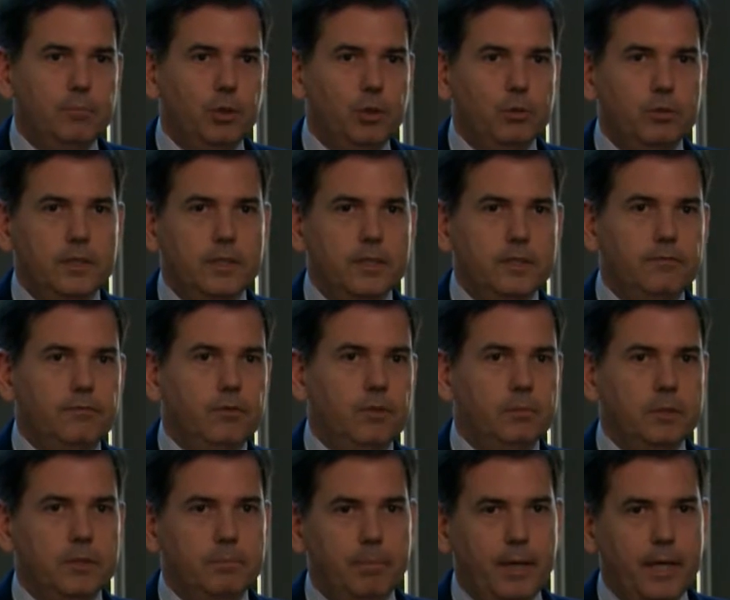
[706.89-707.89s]
process
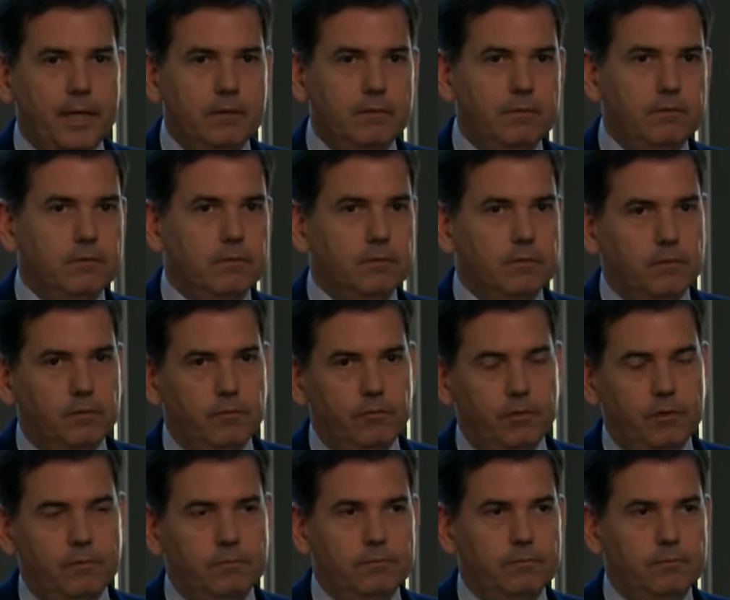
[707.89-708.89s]
from Spain or
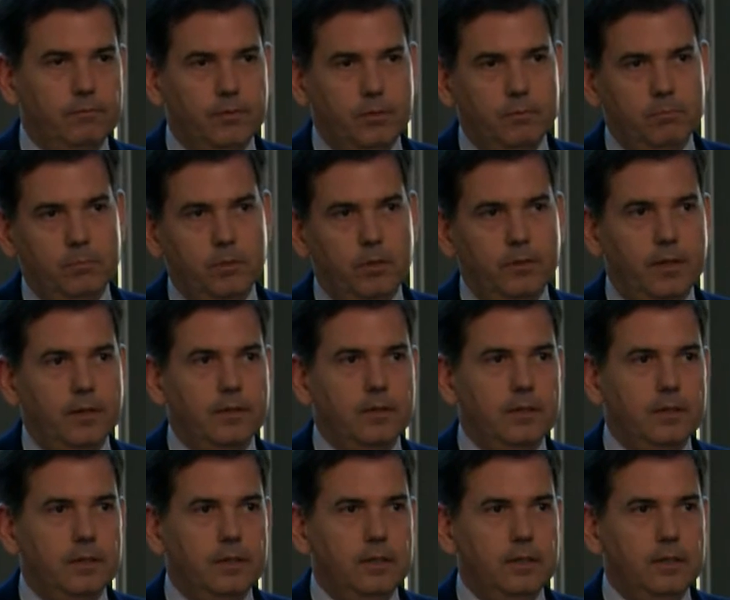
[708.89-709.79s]
from other